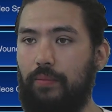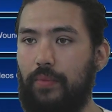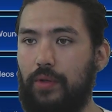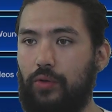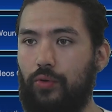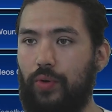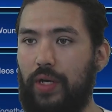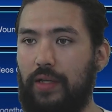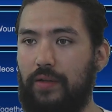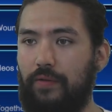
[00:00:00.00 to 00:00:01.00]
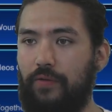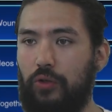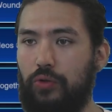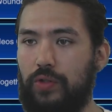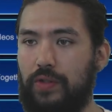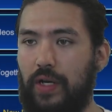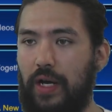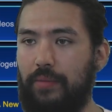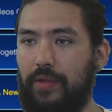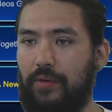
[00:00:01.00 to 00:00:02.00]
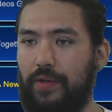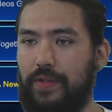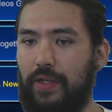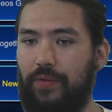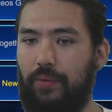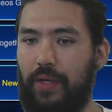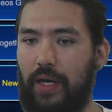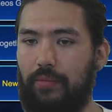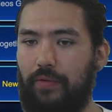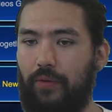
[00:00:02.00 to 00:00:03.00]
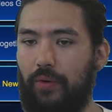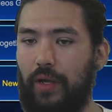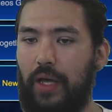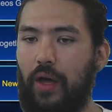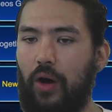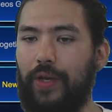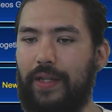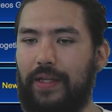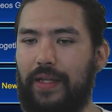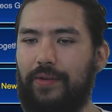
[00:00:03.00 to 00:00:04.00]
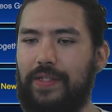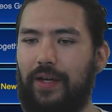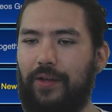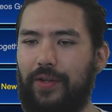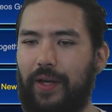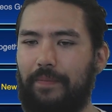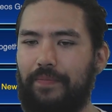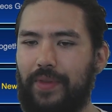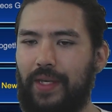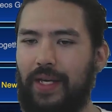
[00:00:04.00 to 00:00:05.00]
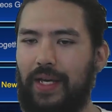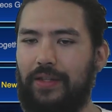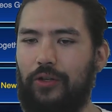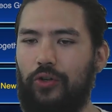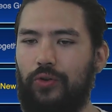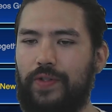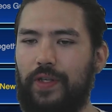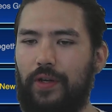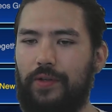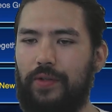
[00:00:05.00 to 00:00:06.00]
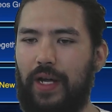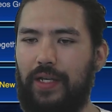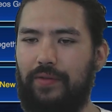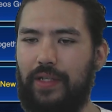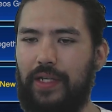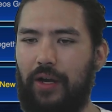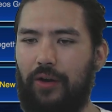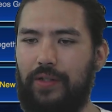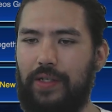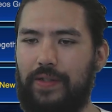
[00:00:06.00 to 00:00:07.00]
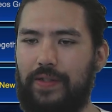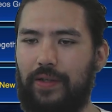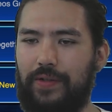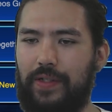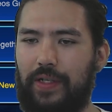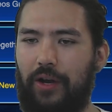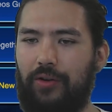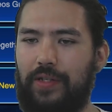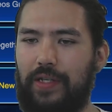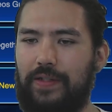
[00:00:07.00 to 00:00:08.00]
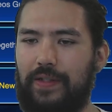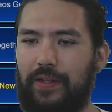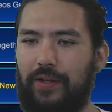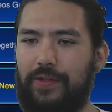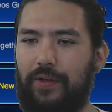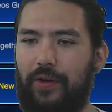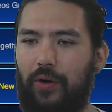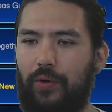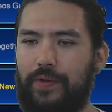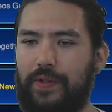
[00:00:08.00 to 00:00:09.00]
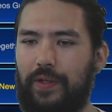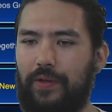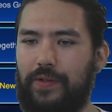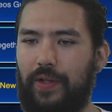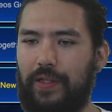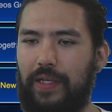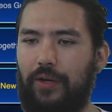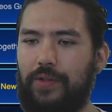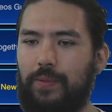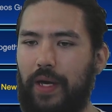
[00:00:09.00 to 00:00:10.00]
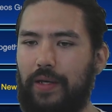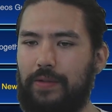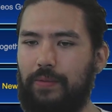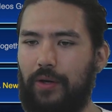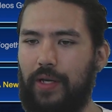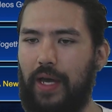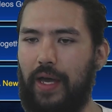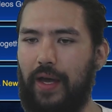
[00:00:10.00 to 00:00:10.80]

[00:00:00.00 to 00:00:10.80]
Grit, Fusion Time. These are all stuff that we had before. Oh yeah, and then that was the other thing. The new skills are not even the guaranteed skills. The guaranteed skills are the old skills. So like Neo Space, we already had.